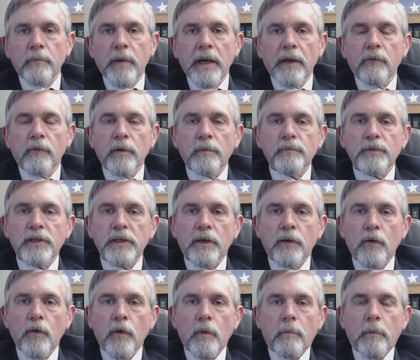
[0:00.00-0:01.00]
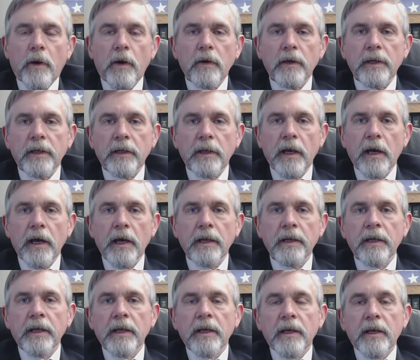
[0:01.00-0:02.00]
bankruptcy court parking lot,